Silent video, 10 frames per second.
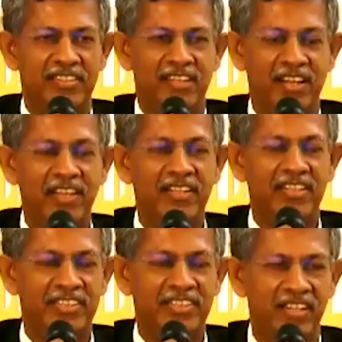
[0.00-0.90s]
like
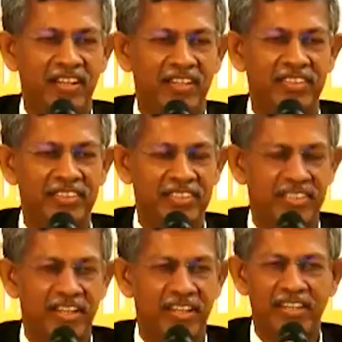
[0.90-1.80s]
Khazanah in Sri
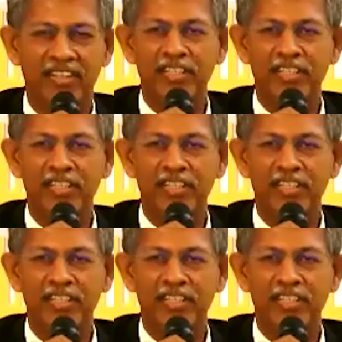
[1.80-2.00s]
Lanka